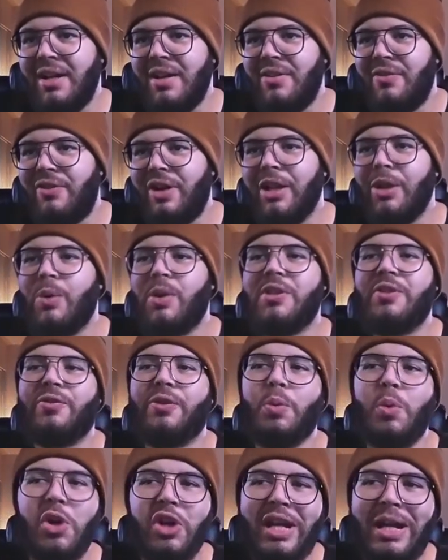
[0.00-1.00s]
Follow us
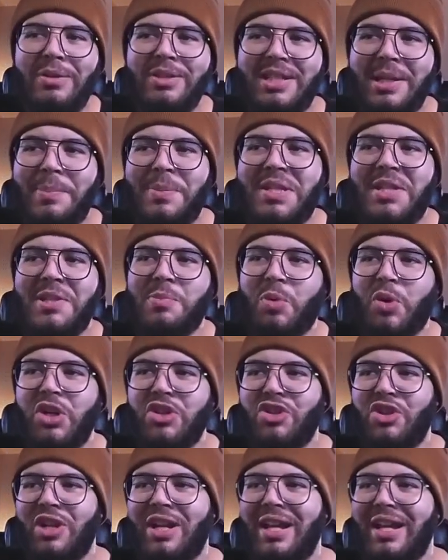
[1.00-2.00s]
for workout tips,
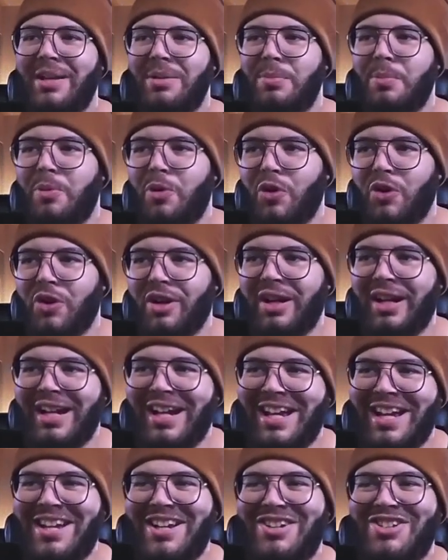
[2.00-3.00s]
inspiration, and more.
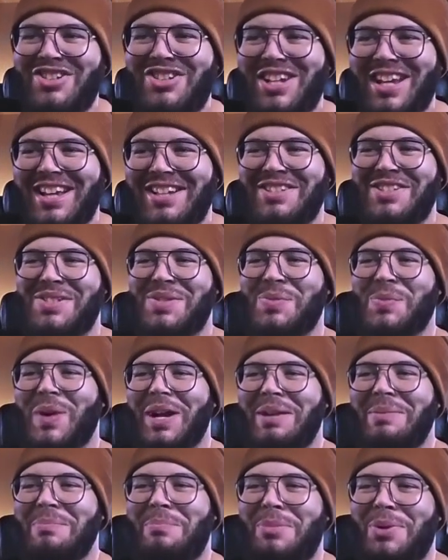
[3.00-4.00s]
Hashtag
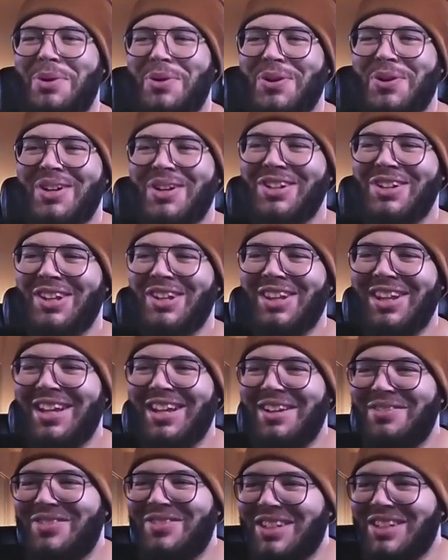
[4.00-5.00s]
sweat more,
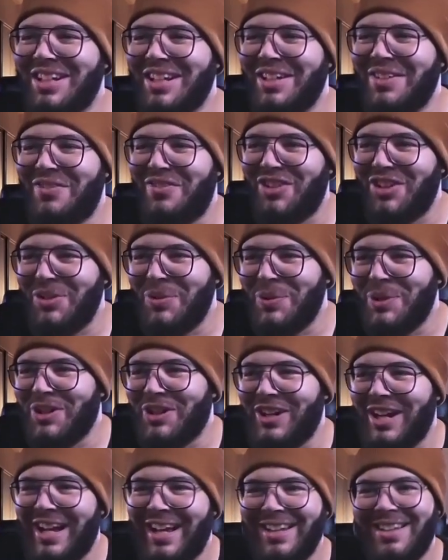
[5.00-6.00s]
love
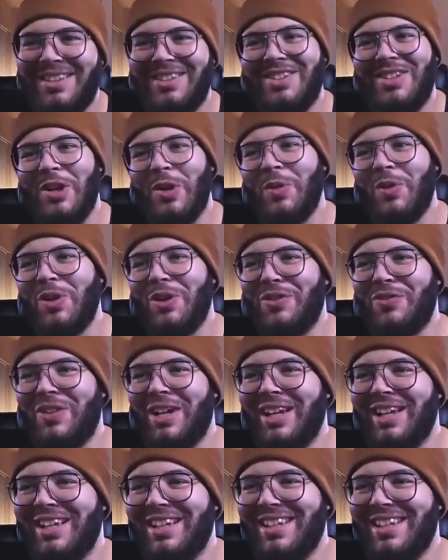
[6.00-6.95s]
fewer. I don't know if I